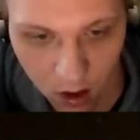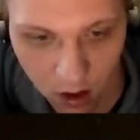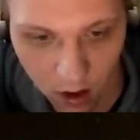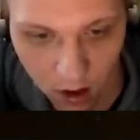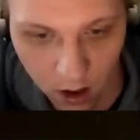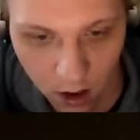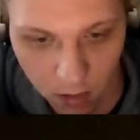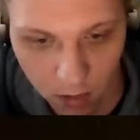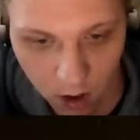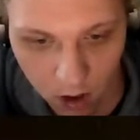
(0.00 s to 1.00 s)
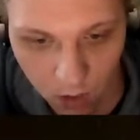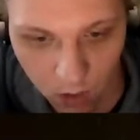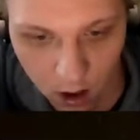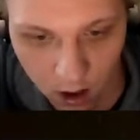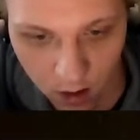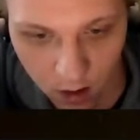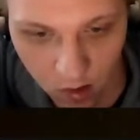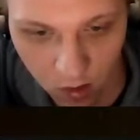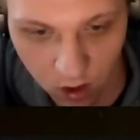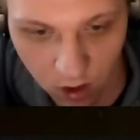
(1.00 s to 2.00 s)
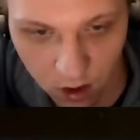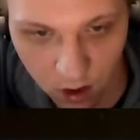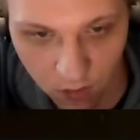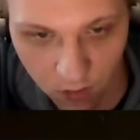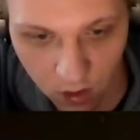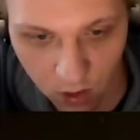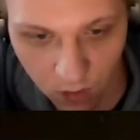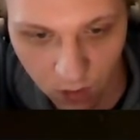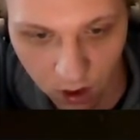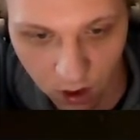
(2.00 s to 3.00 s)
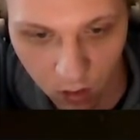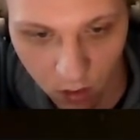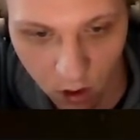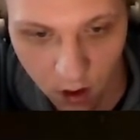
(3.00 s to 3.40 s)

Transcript: Then enable hardware hacks. You can then have a look over here.